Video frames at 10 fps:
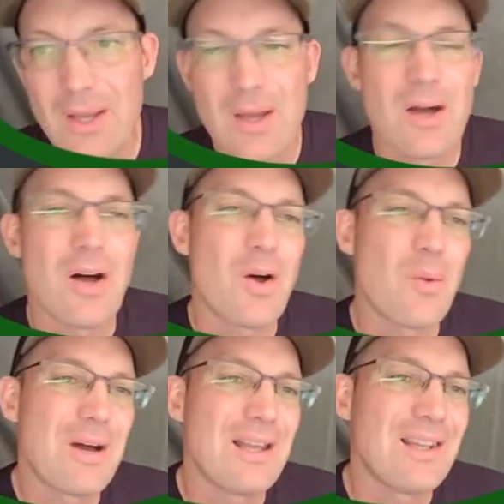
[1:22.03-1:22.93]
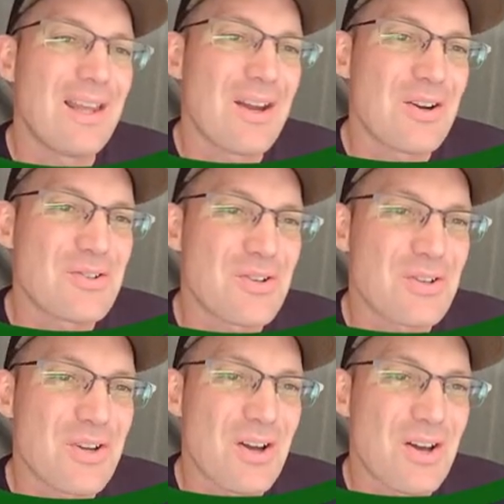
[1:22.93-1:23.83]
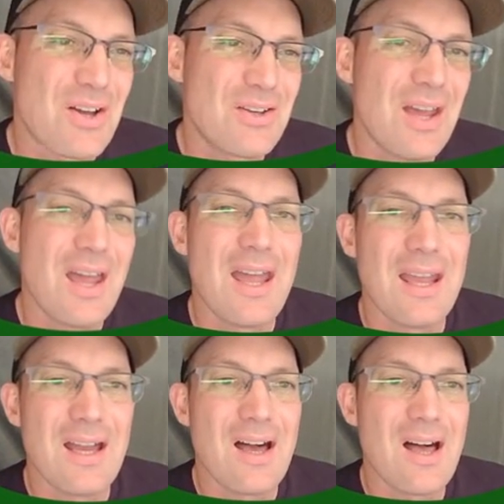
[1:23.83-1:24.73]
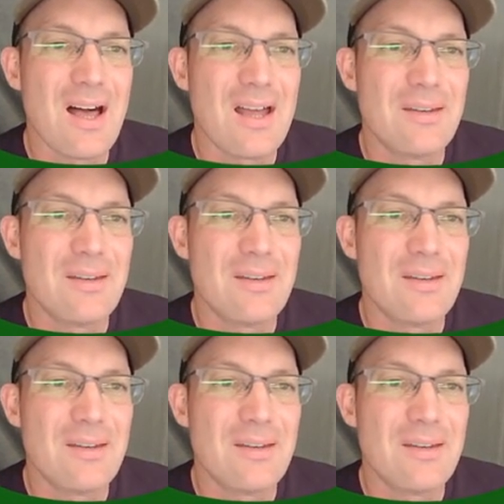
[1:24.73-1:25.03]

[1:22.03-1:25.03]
All my layers are gone. Hang on!